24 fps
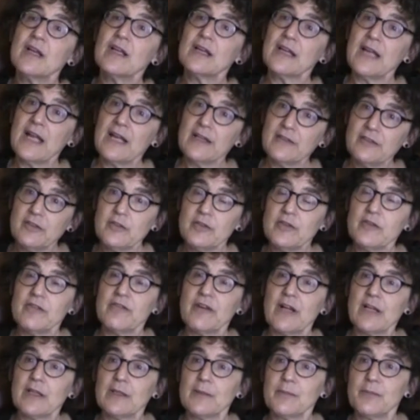can you
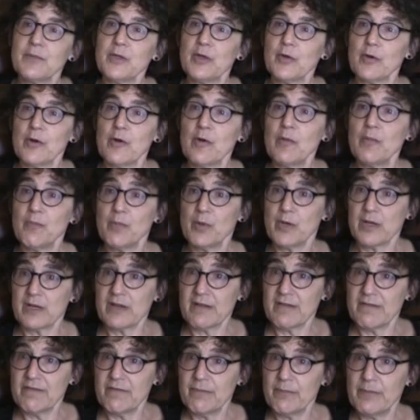develop your own book
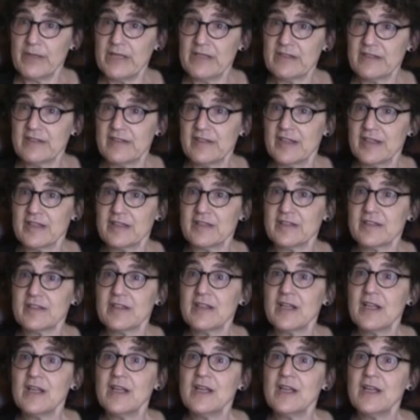of business?